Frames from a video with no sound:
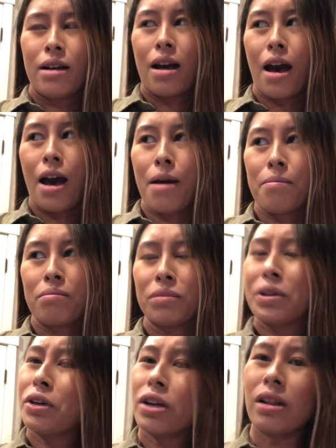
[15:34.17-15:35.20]

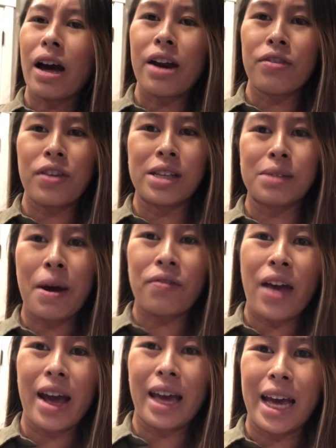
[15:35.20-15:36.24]
Learned a lot of things about
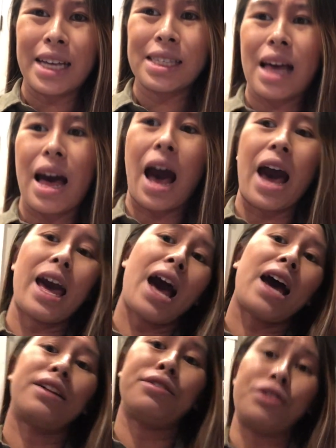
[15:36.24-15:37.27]
that case that I
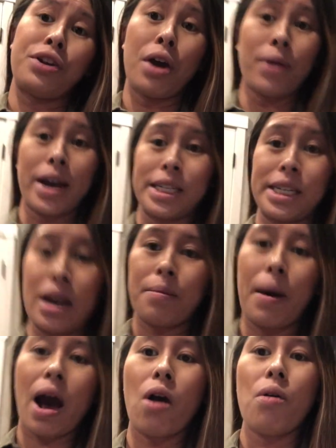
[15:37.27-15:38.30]
had no idea
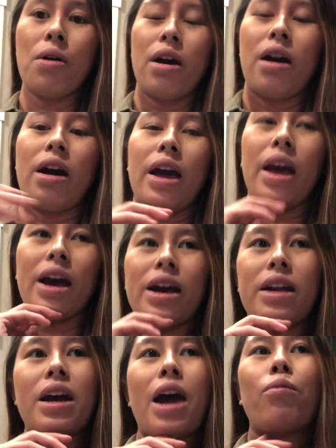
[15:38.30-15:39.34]
about,
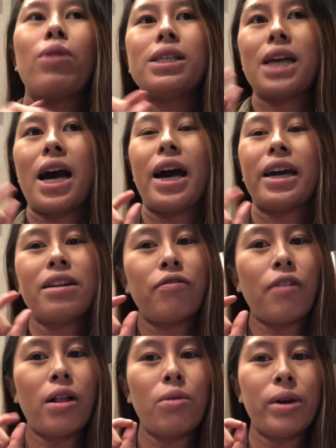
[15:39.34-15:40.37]
and I was kind of
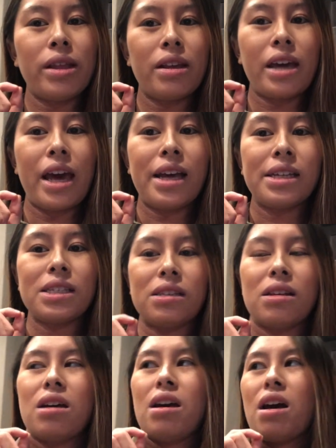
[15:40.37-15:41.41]
following the case
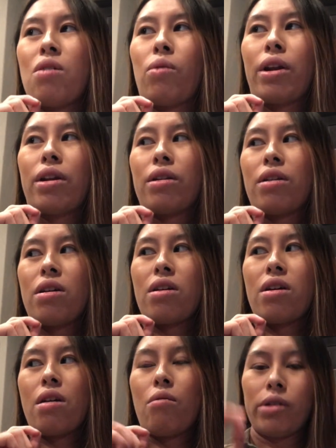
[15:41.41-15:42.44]
when
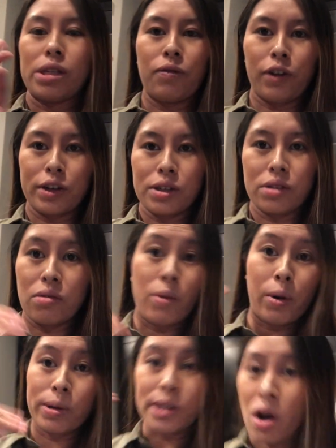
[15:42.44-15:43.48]
it
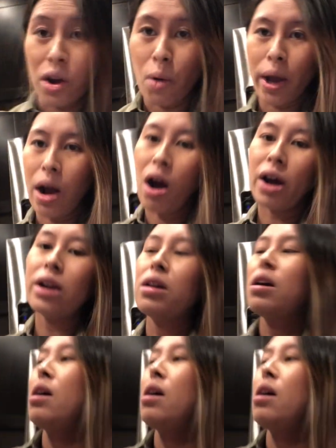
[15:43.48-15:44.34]
was all going on.